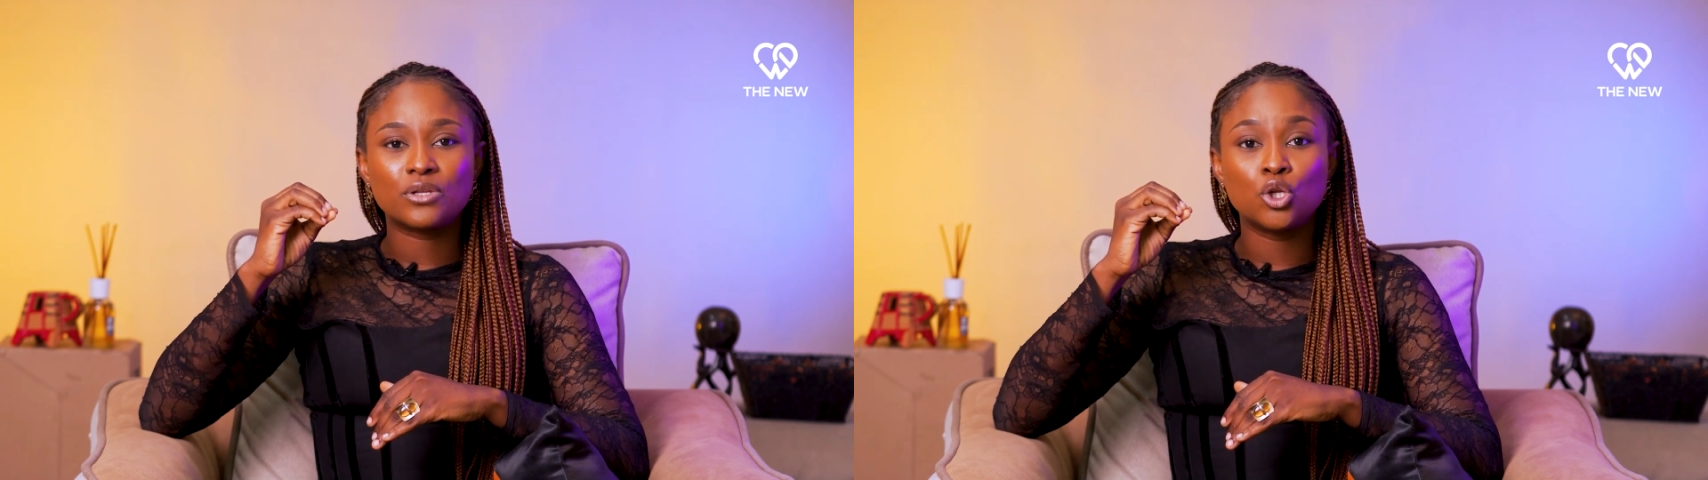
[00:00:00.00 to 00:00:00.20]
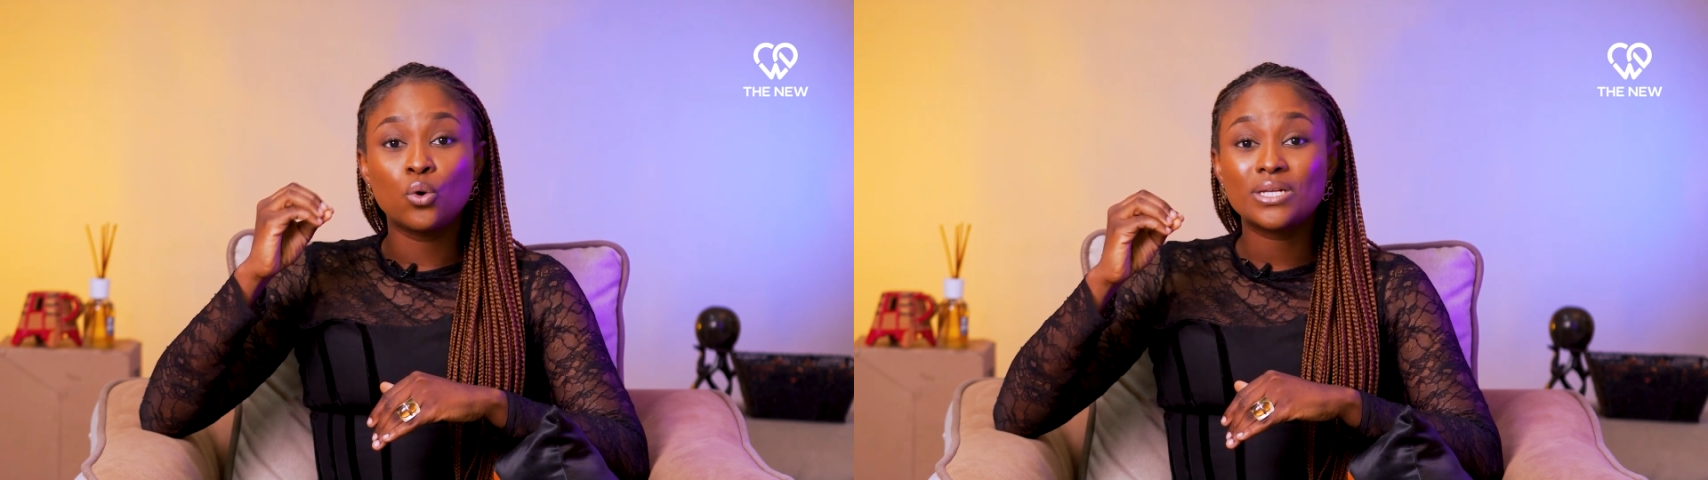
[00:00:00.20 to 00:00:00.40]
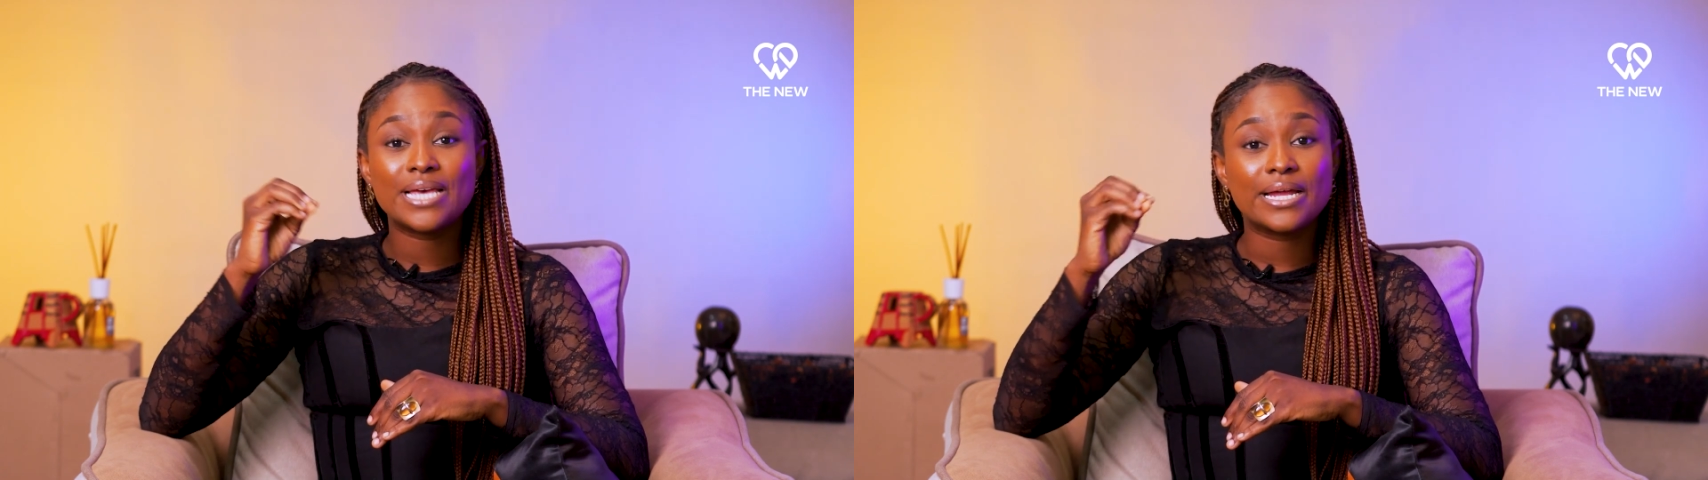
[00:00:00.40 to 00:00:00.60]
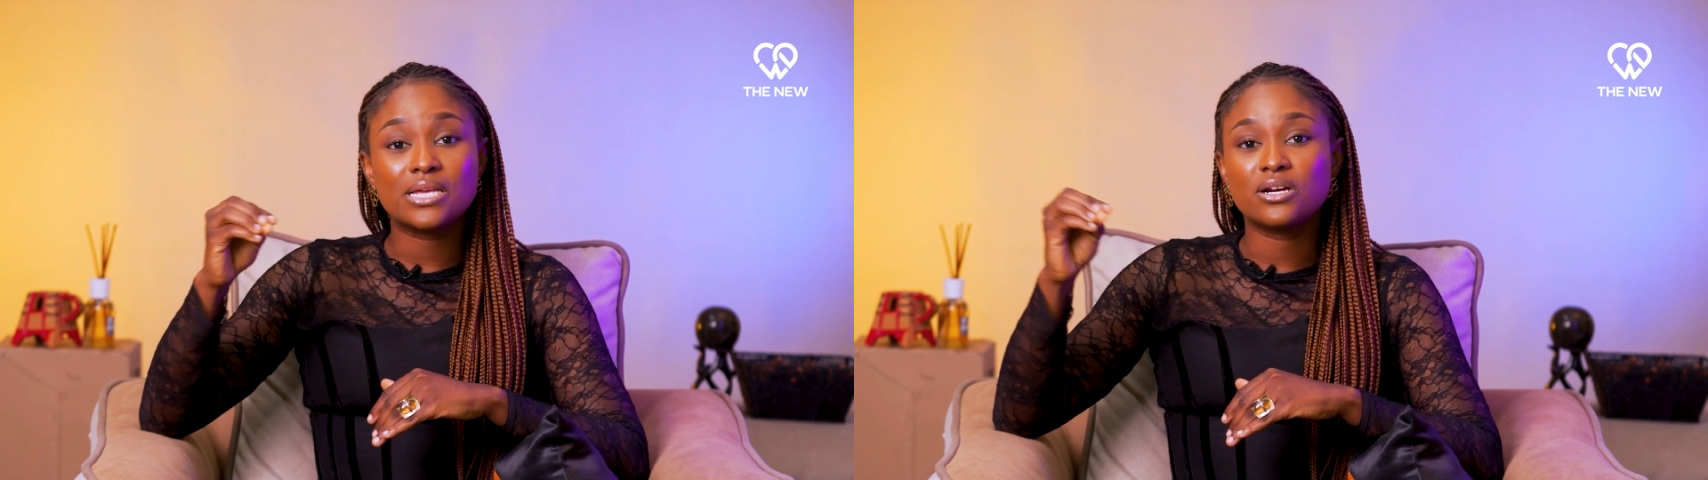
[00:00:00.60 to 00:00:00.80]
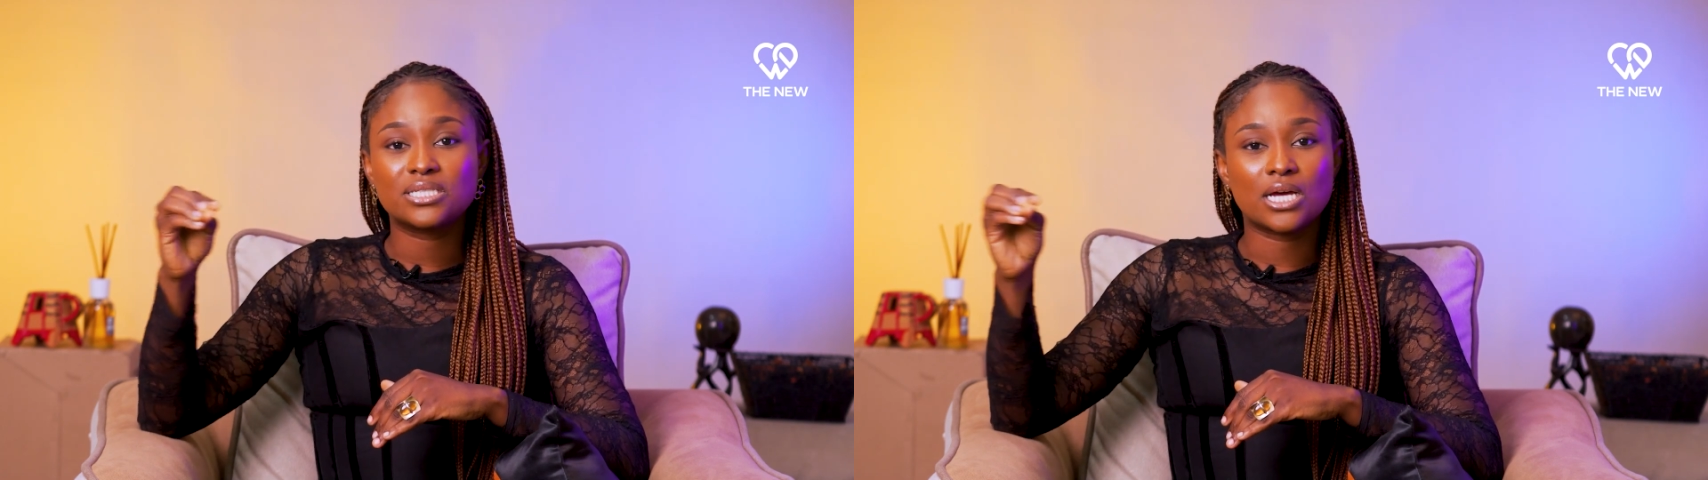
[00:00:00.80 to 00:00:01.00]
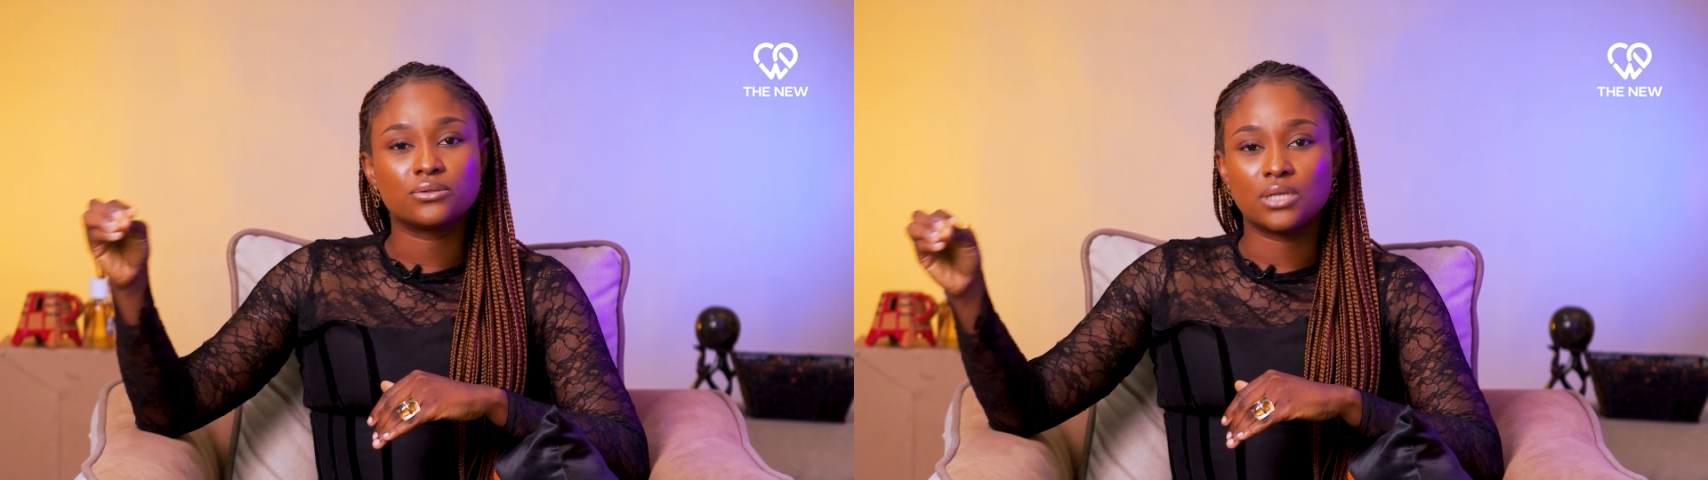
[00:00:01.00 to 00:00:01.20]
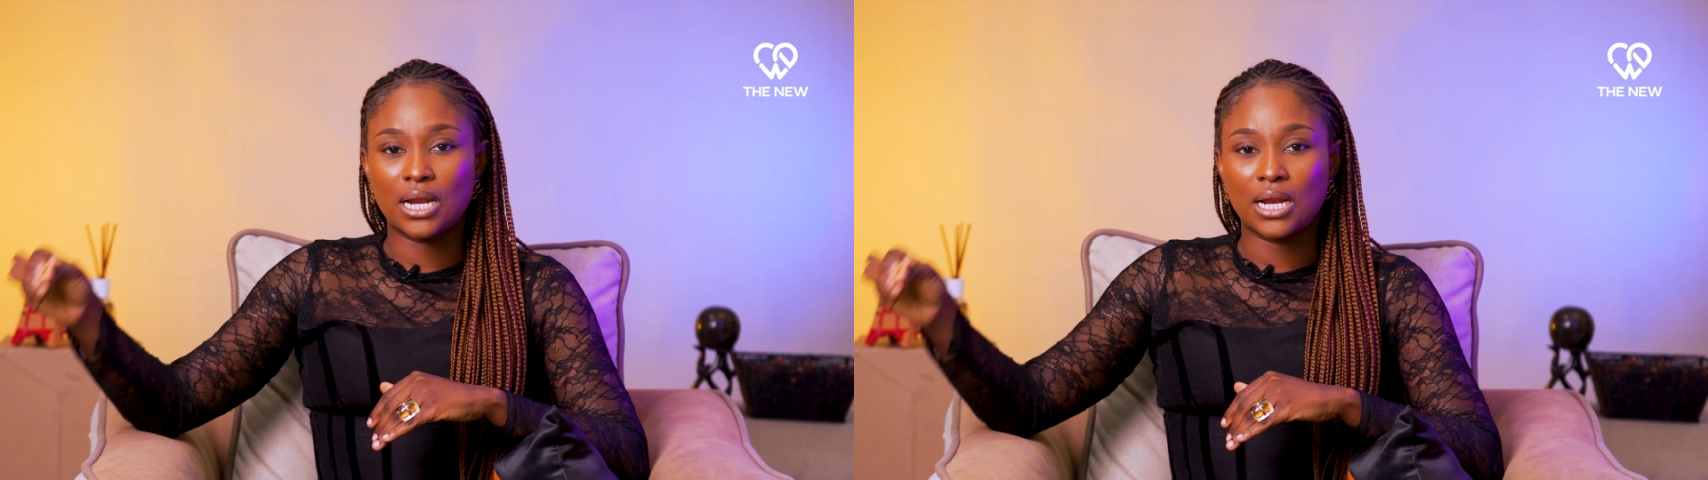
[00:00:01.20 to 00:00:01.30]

look 10 years down the